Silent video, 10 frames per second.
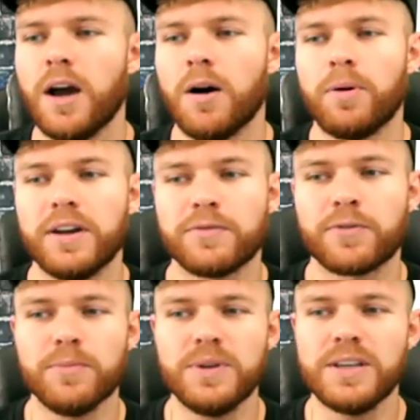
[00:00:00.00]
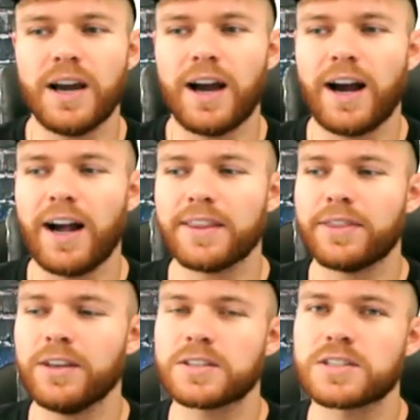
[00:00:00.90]
But for me, I
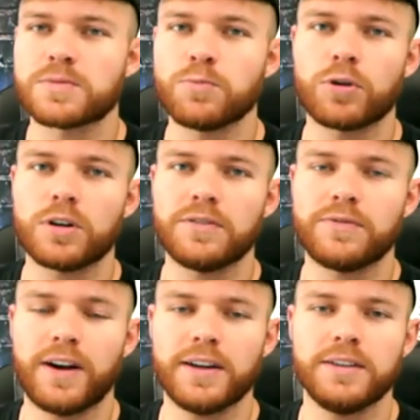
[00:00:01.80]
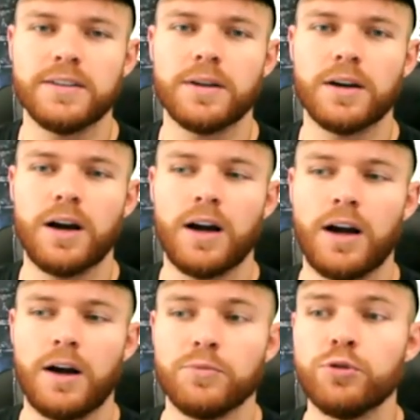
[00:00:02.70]
think it's just more of finding
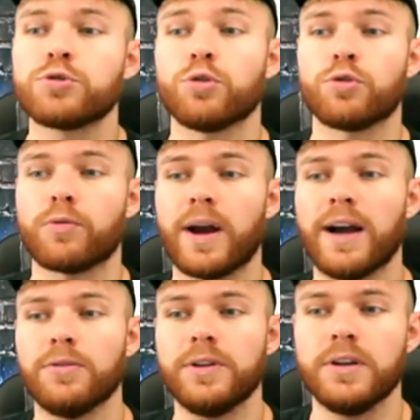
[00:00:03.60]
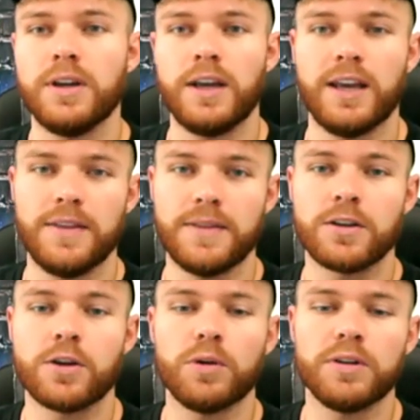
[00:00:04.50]
mutual ground and
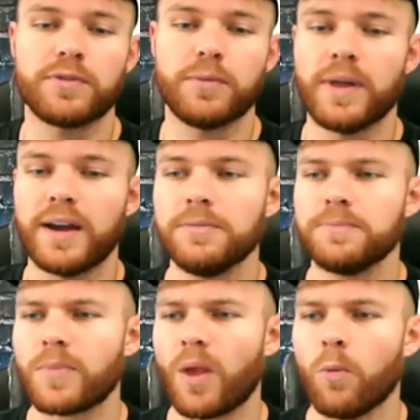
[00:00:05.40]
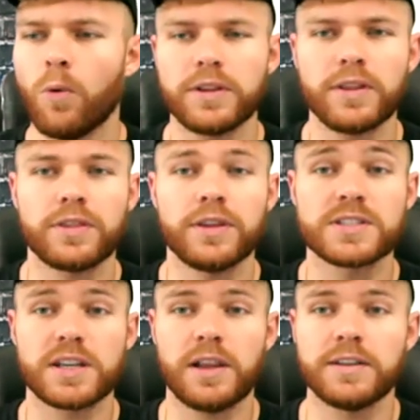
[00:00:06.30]
then going from there. One of the
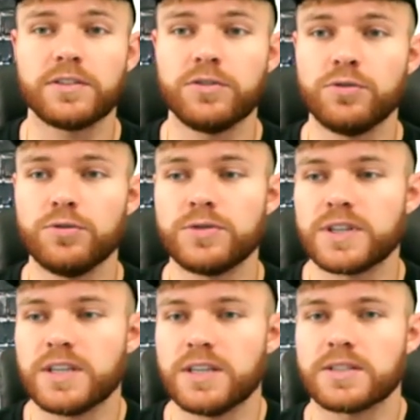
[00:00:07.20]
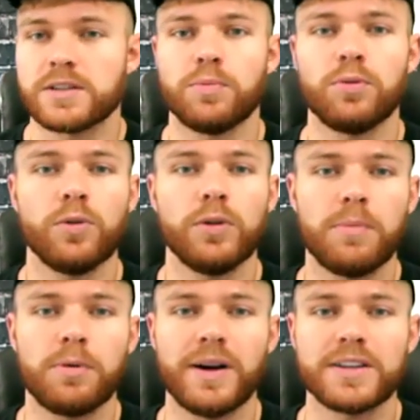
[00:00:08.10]
things I like to use is, and I'll pull it
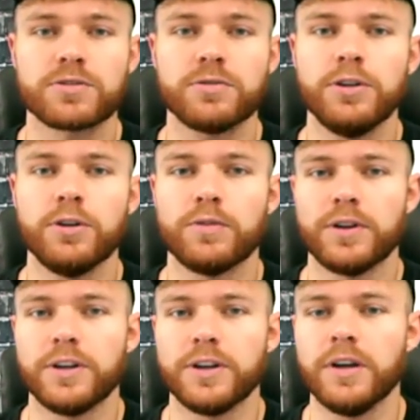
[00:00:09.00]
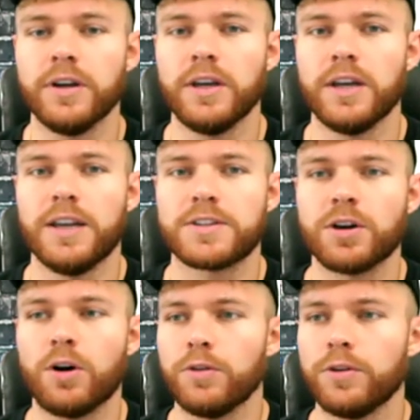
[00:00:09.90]
up on my screen over here, it's
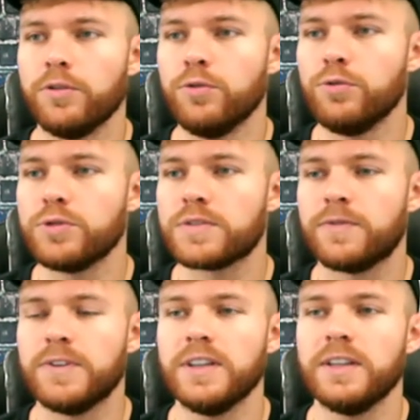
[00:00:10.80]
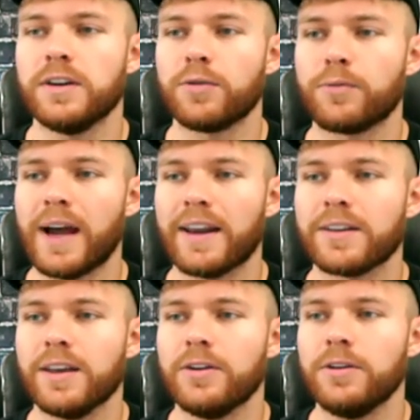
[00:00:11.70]
called Newsfeed
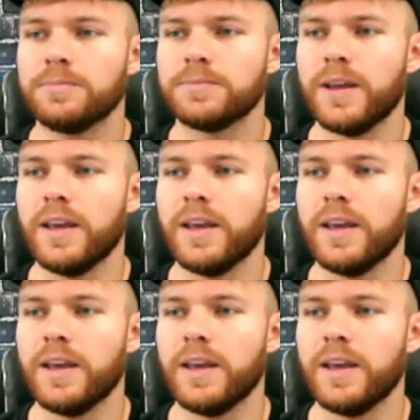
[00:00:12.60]
Eradicator.